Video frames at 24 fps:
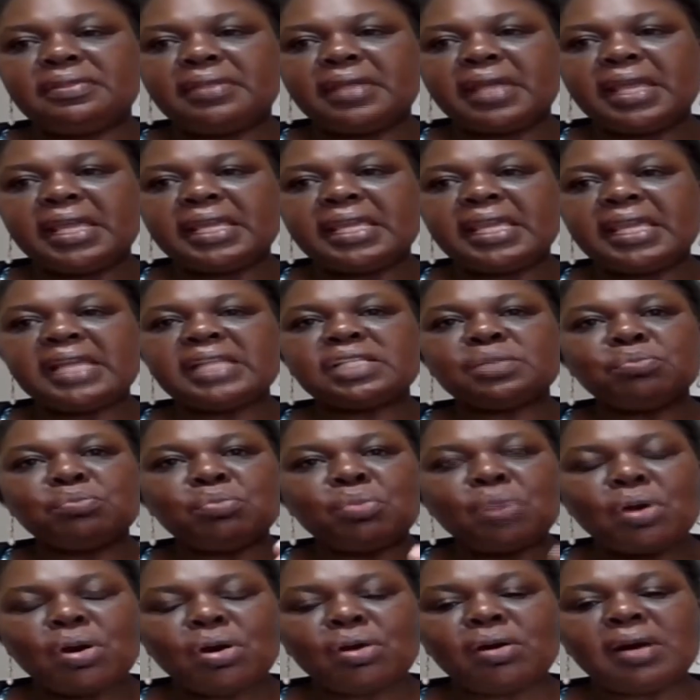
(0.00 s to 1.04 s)
they get
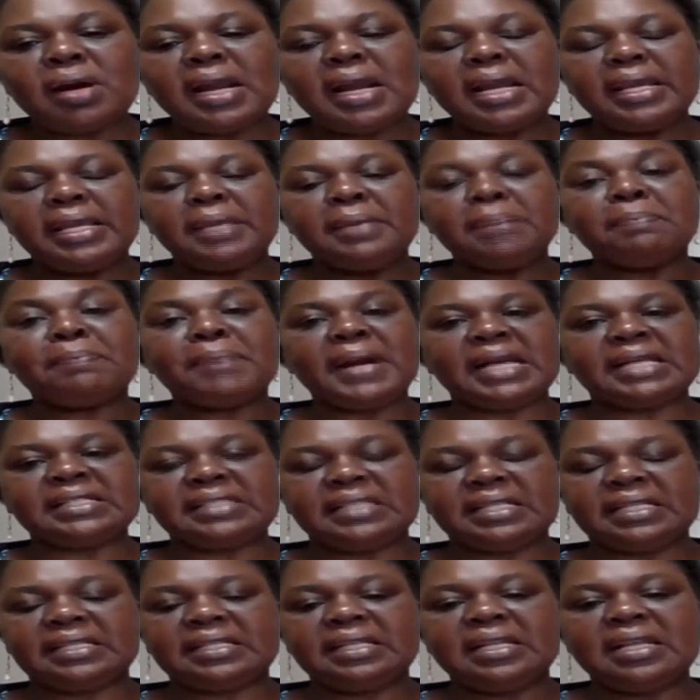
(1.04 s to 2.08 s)
more
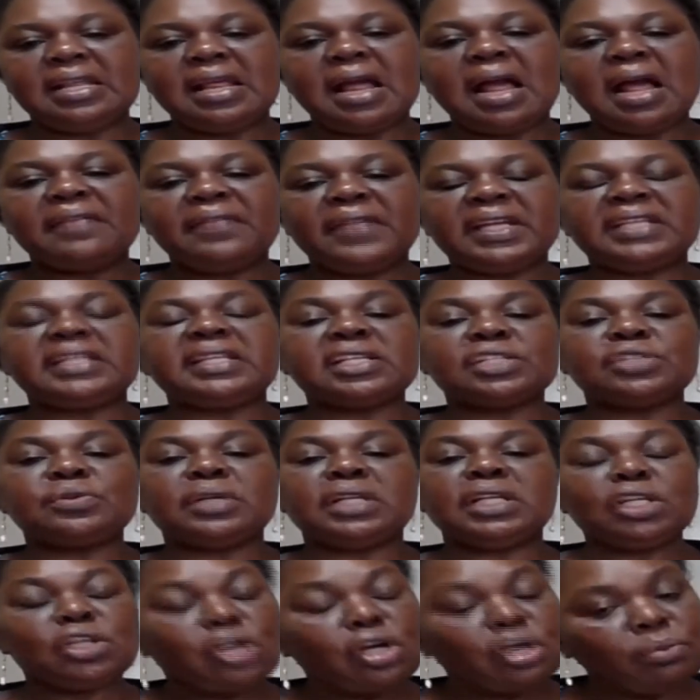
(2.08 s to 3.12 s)
impacted, and that
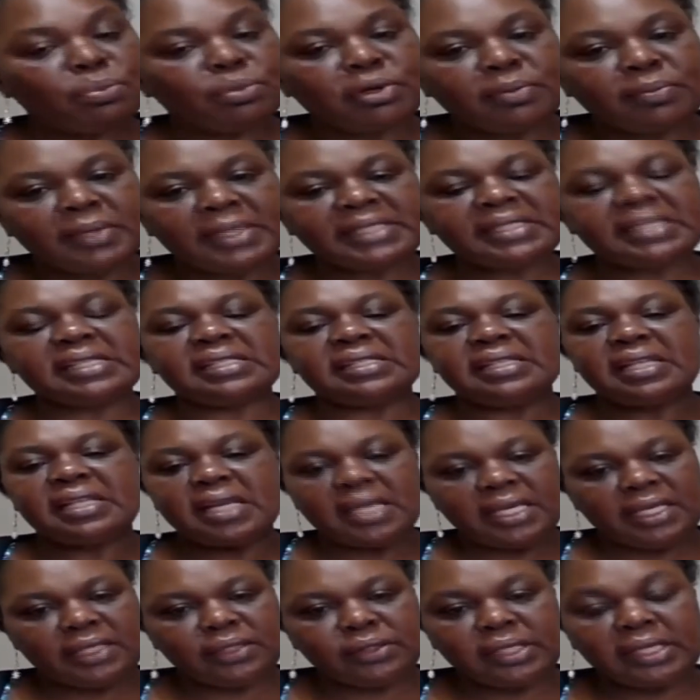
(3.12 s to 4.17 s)
actually compromises their
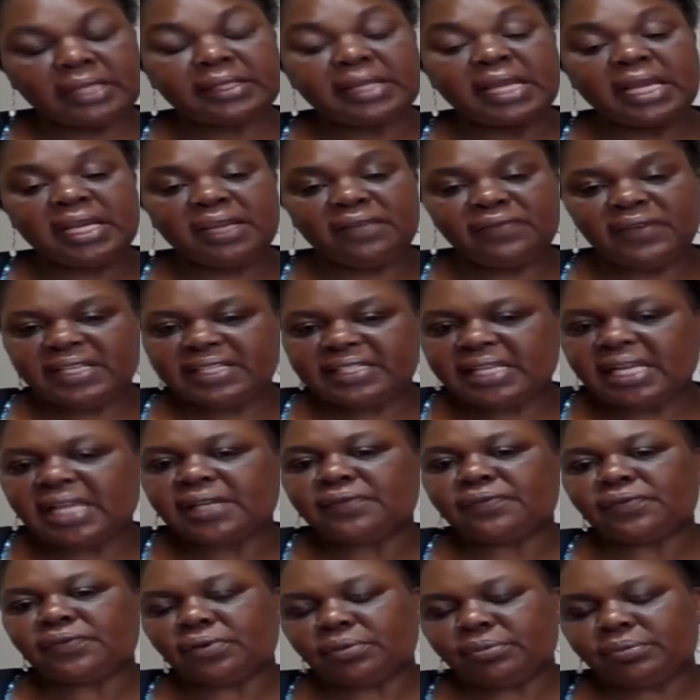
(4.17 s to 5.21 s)
health. They can even die
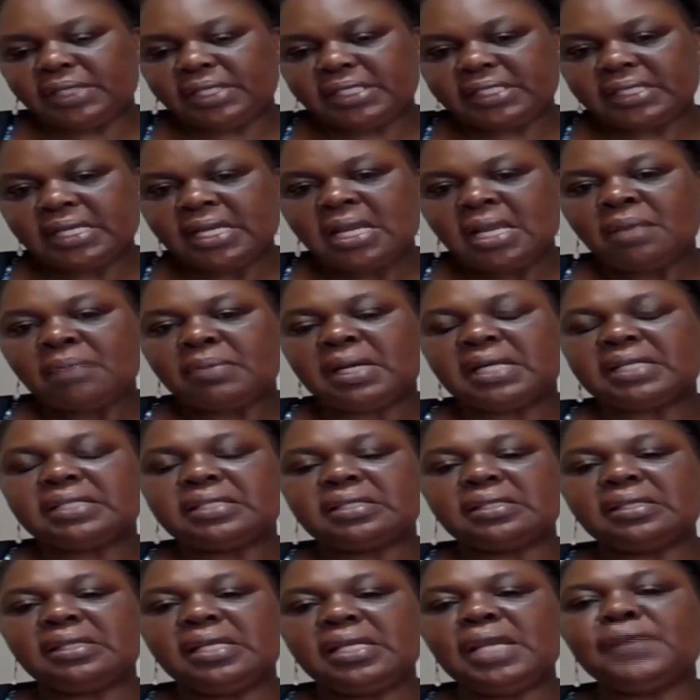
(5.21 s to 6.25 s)
from it. But
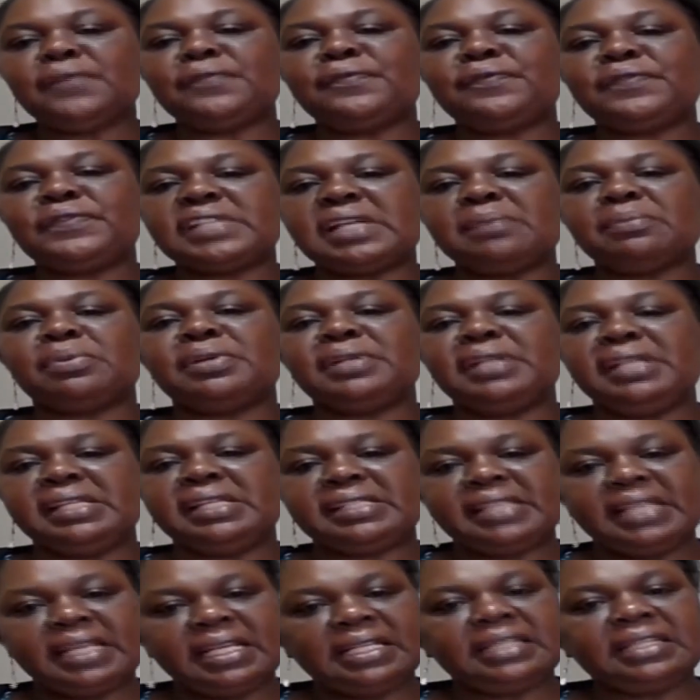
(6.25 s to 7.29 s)
if somebody
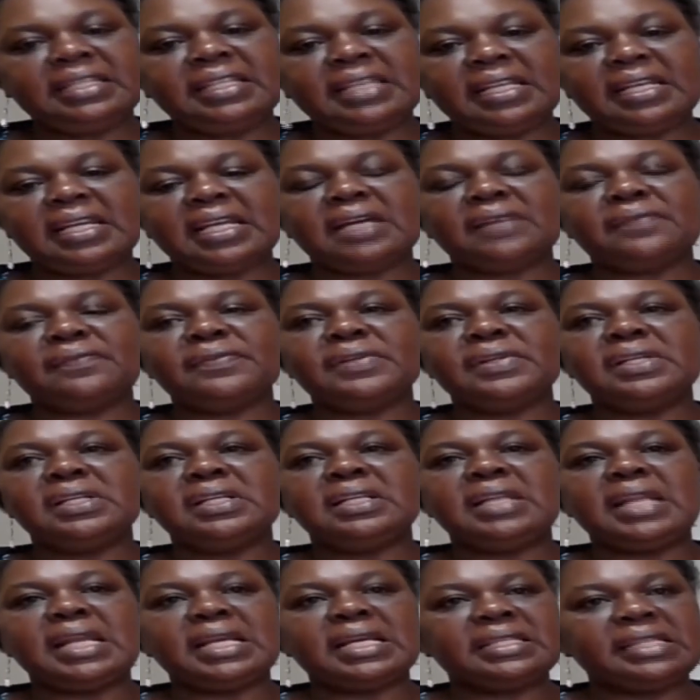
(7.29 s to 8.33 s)
is healthy enough,
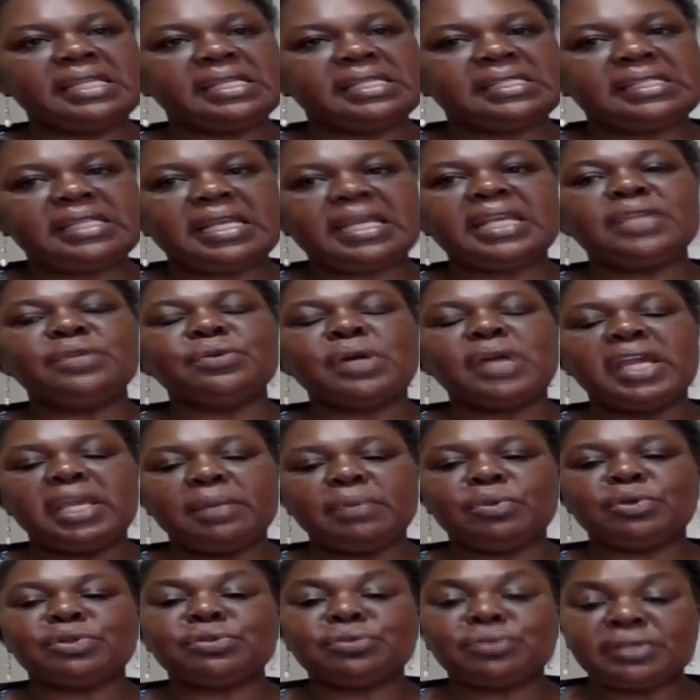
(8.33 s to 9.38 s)
like they say, you are
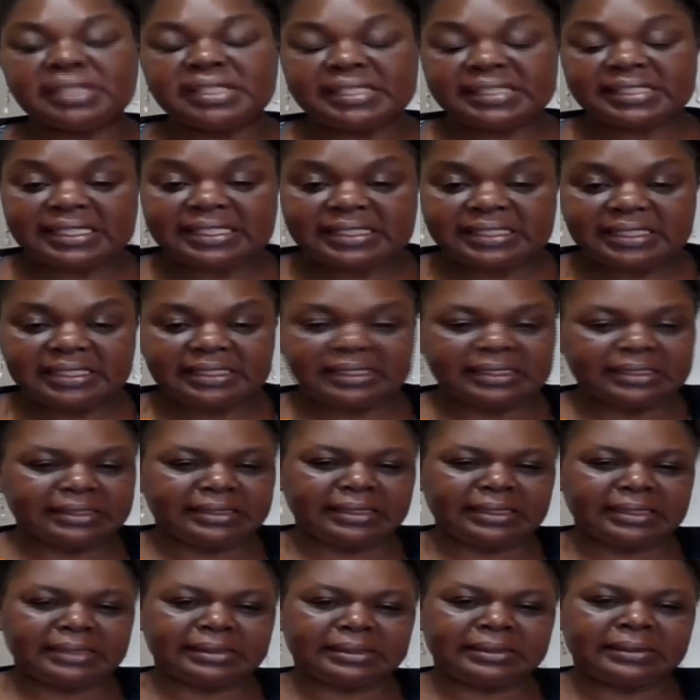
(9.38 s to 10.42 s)
able to resist the
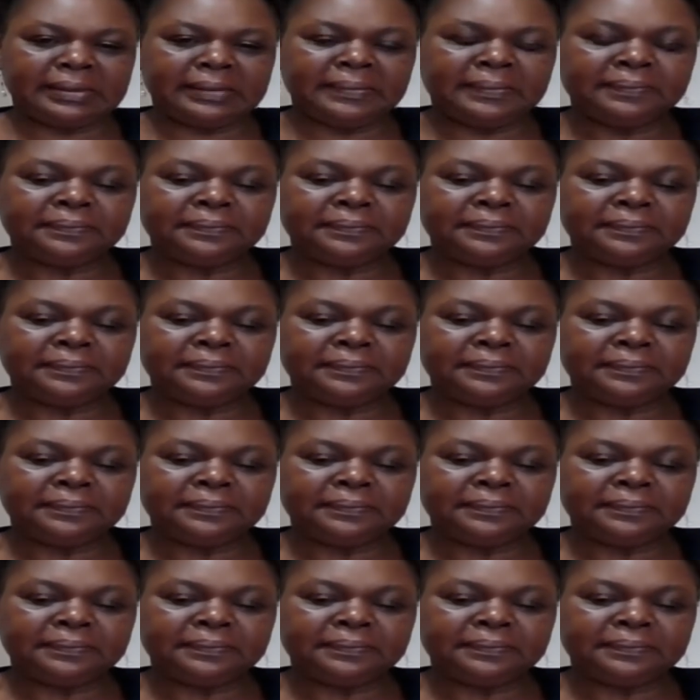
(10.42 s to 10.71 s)
disease.